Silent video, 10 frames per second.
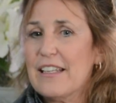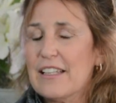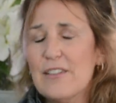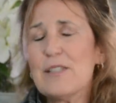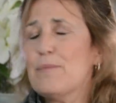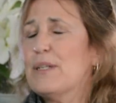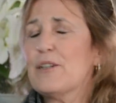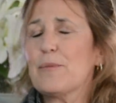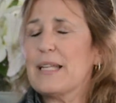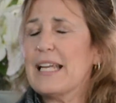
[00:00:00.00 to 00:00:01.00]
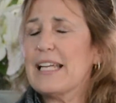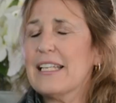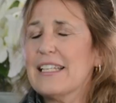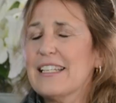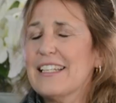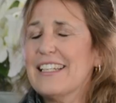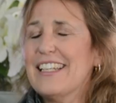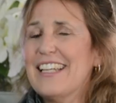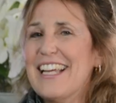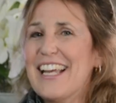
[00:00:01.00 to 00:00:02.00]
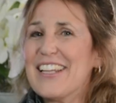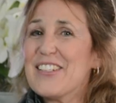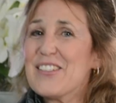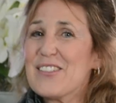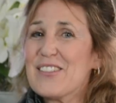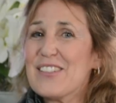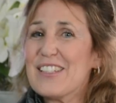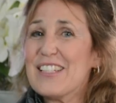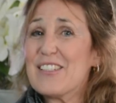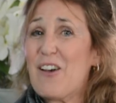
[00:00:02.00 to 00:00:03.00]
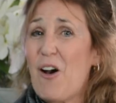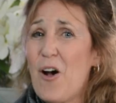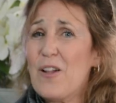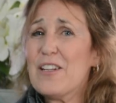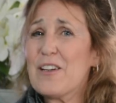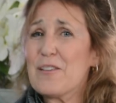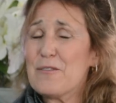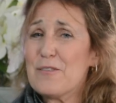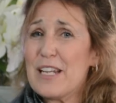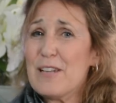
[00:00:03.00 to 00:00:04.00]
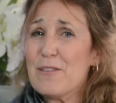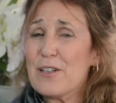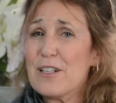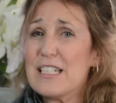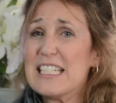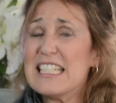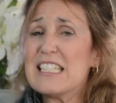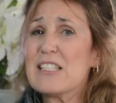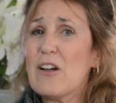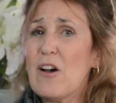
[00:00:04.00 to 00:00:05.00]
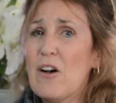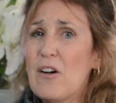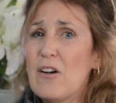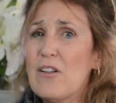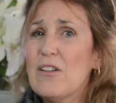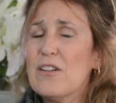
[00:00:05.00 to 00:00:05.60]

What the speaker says: there's a bigger plan, and it's all in our favor. It's all